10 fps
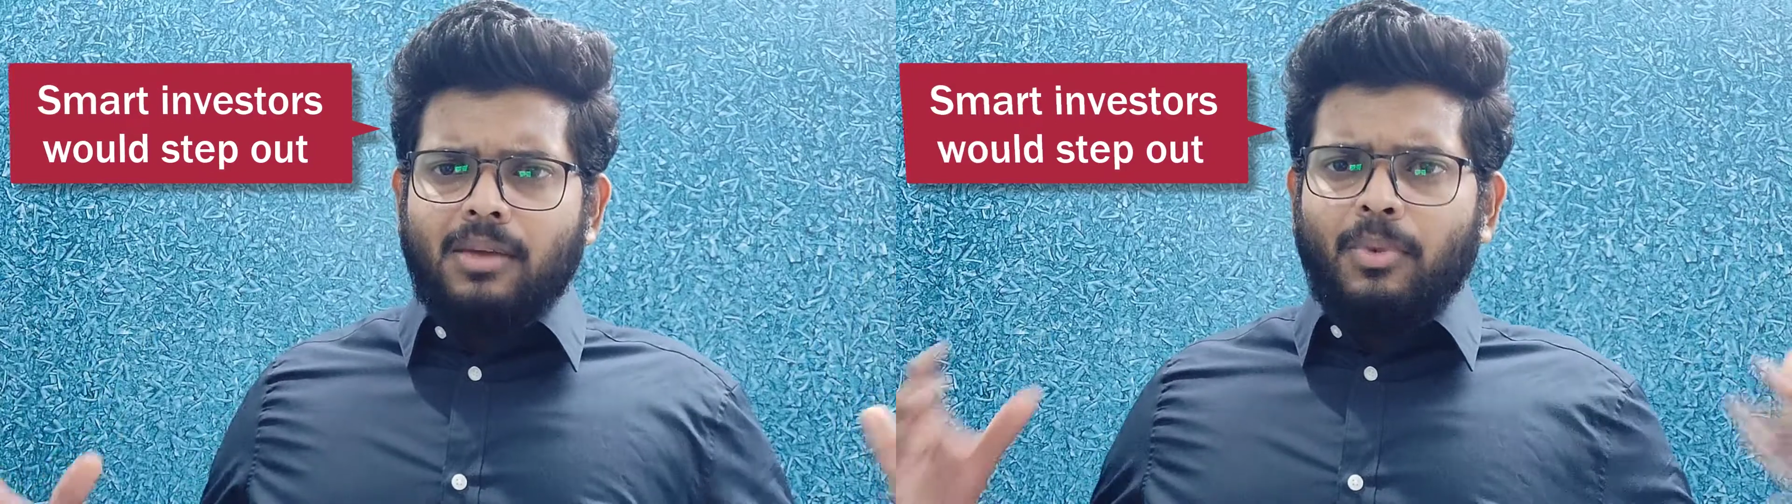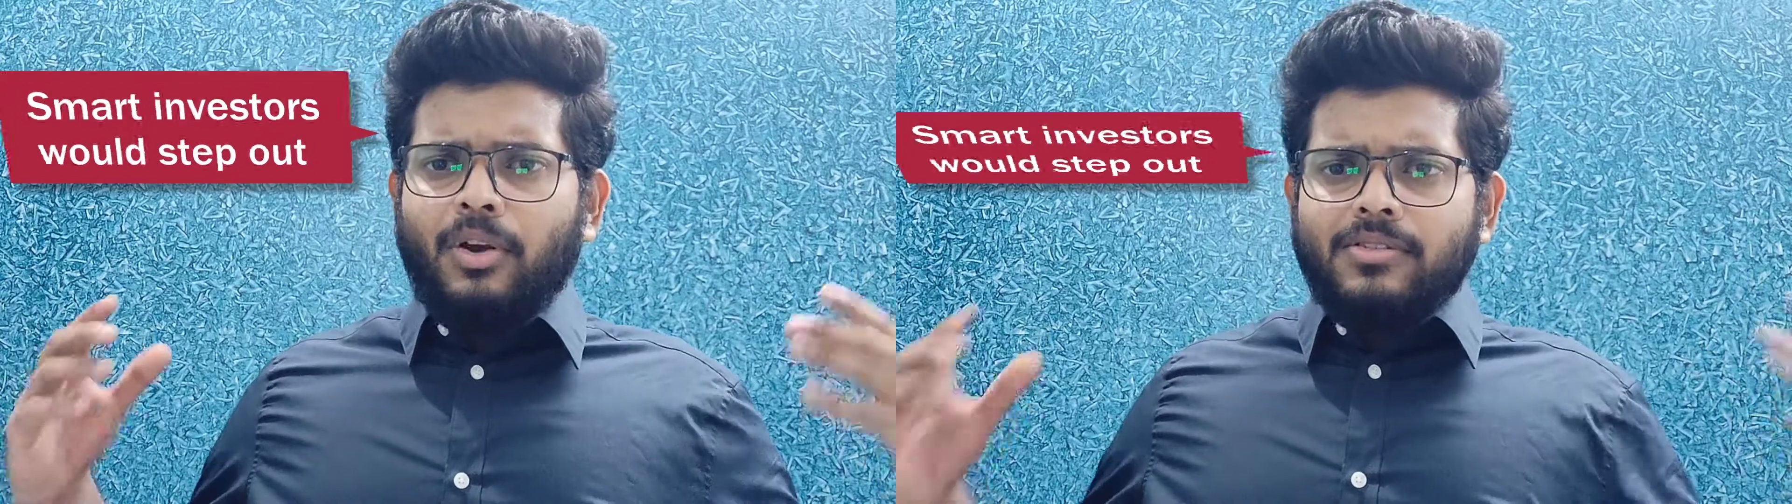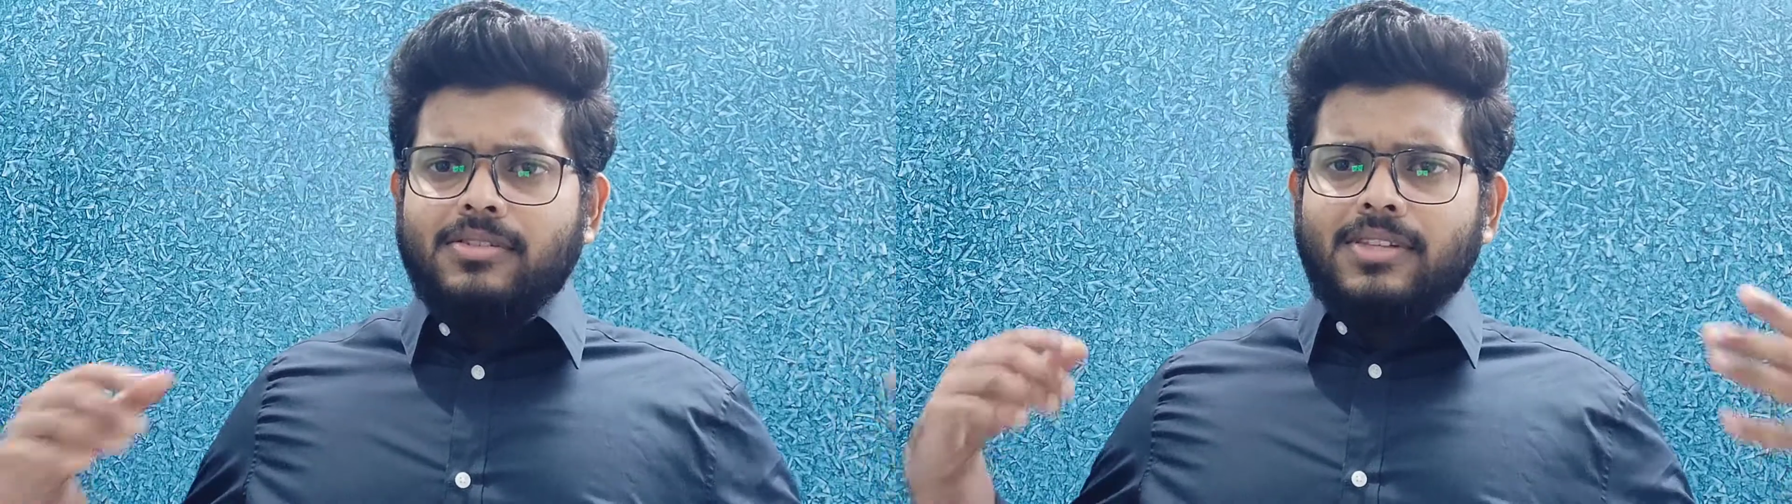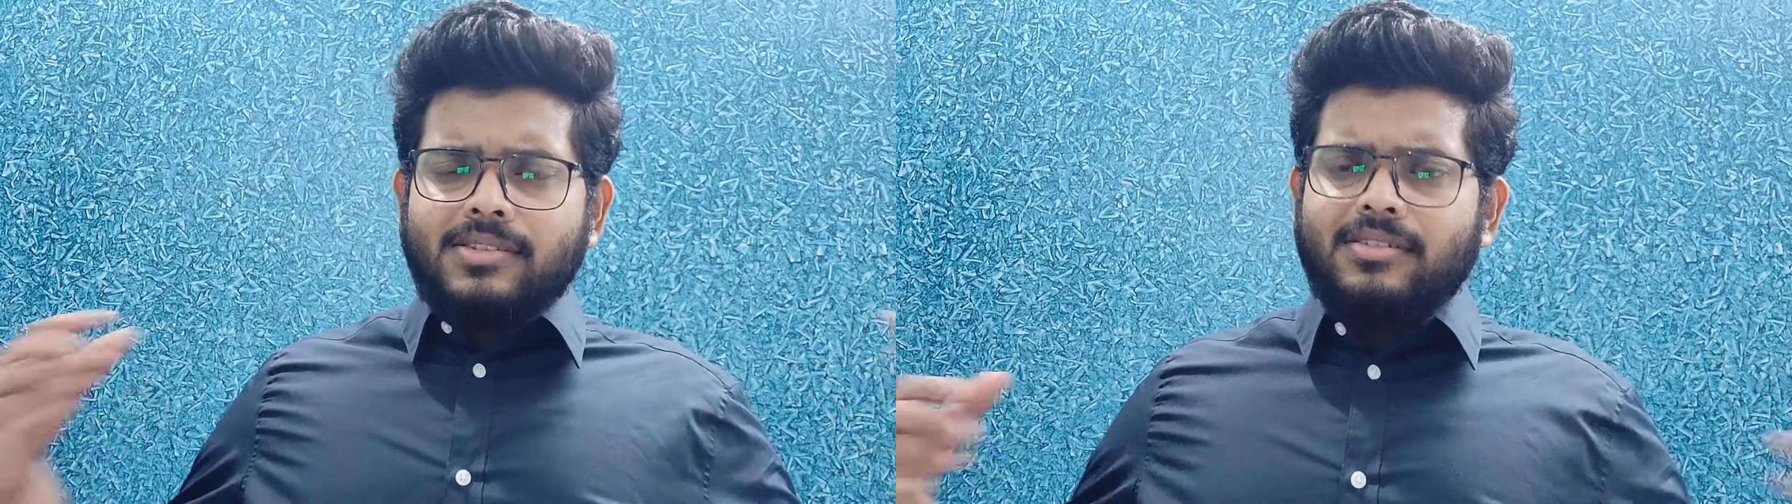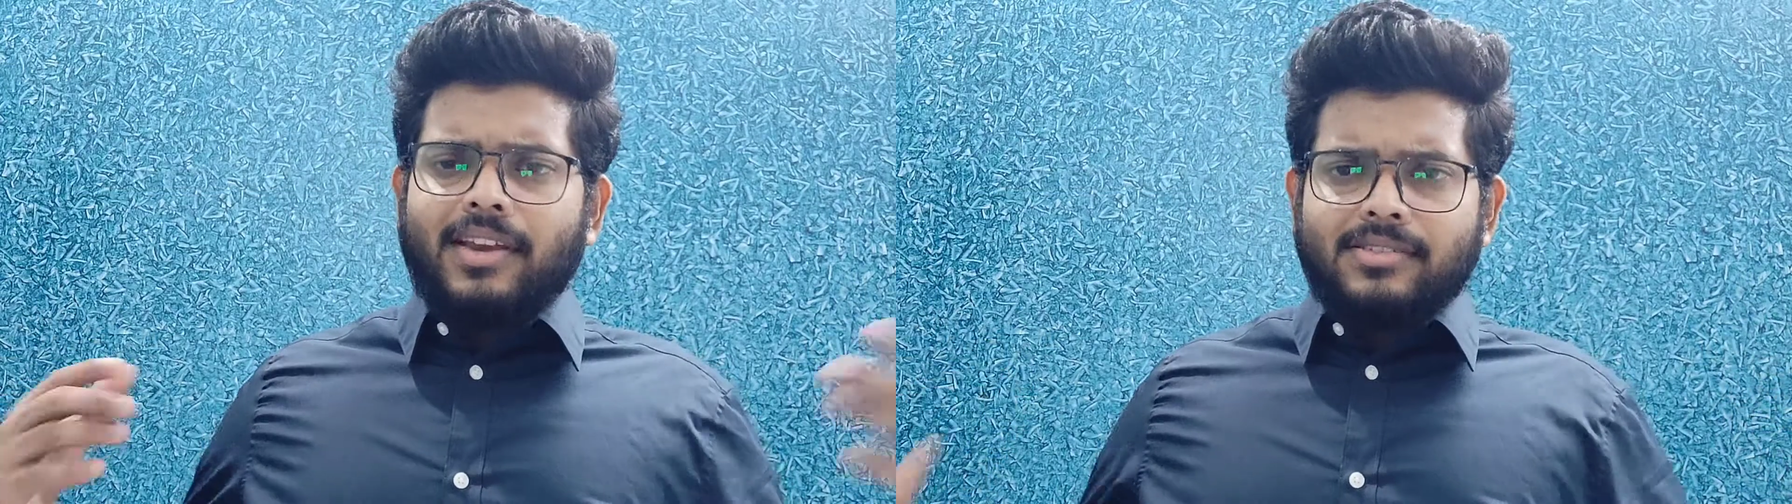because
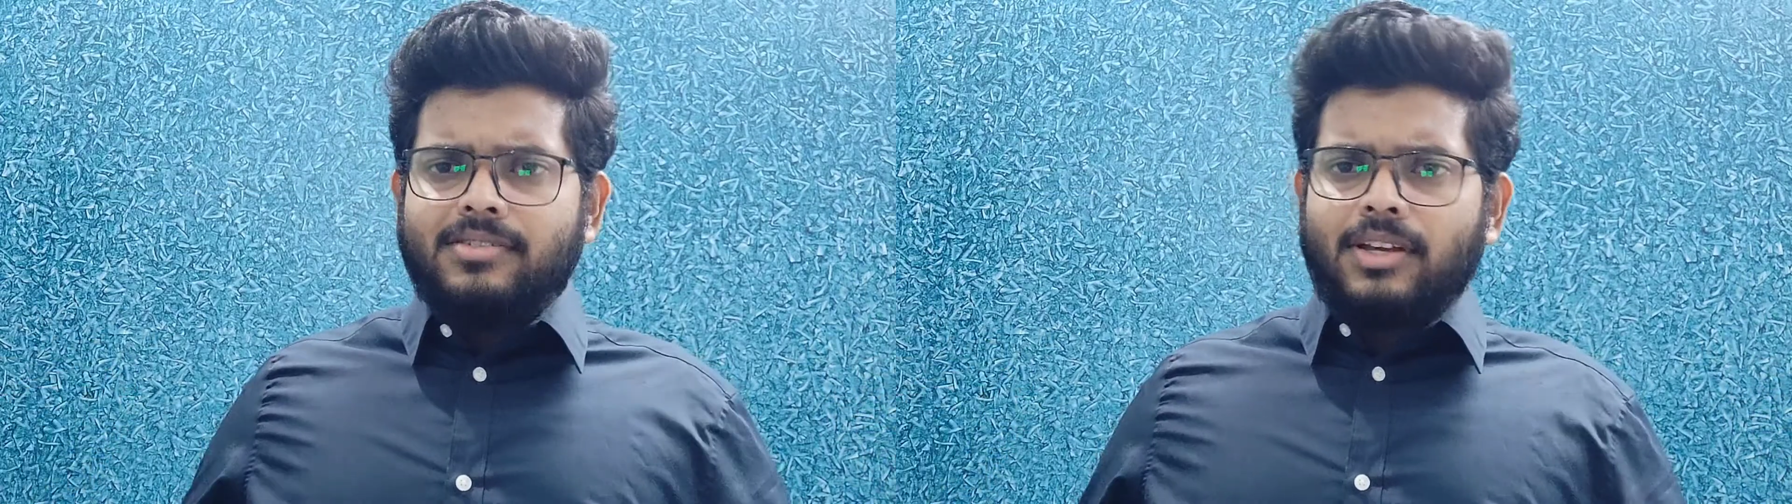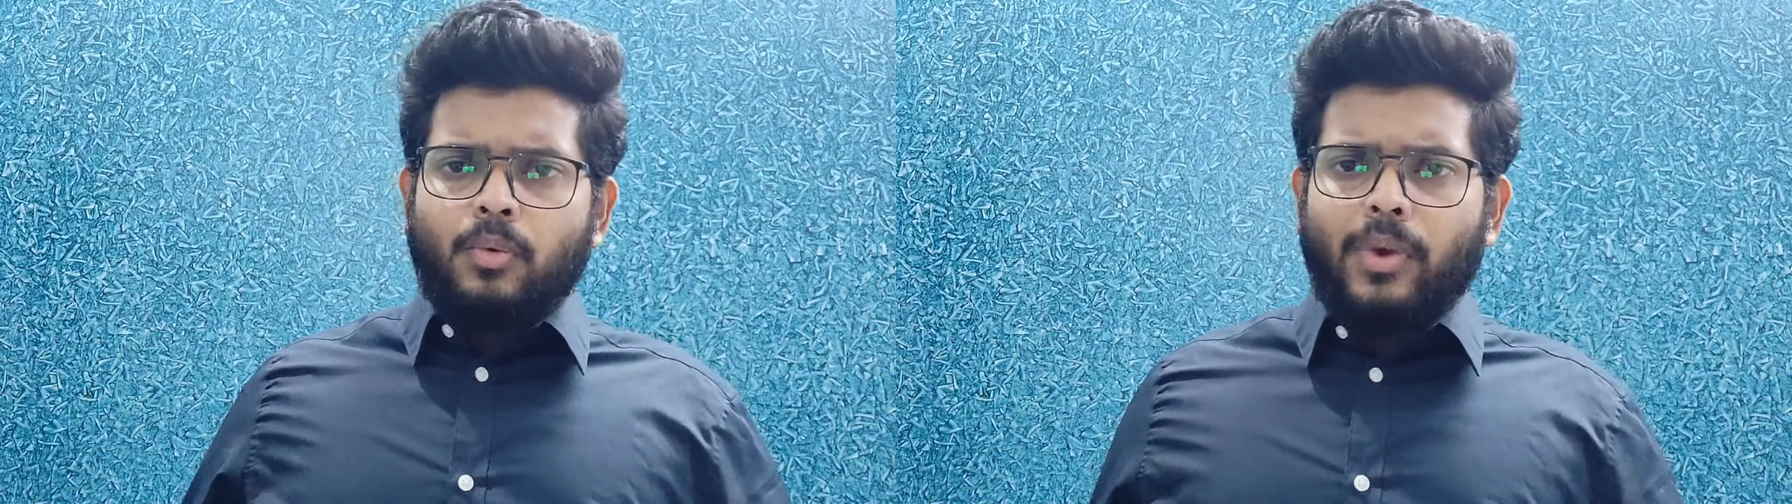this raises a